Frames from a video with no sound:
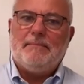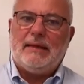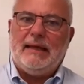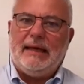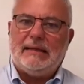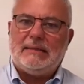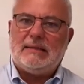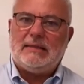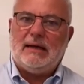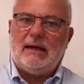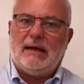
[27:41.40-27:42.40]
is
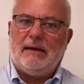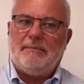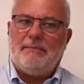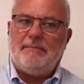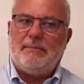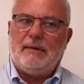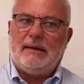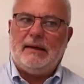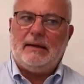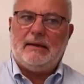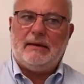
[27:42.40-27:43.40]

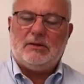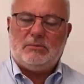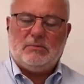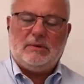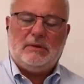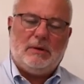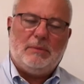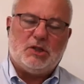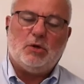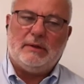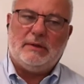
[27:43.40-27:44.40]
will be
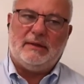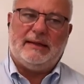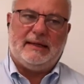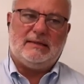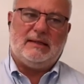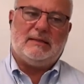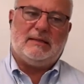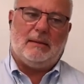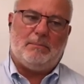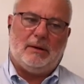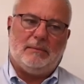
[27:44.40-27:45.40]
shown in the next
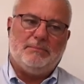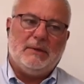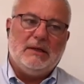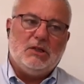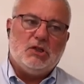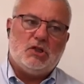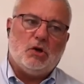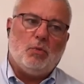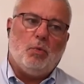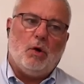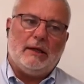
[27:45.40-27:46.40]
example. So
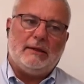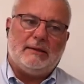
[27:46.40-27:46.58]
what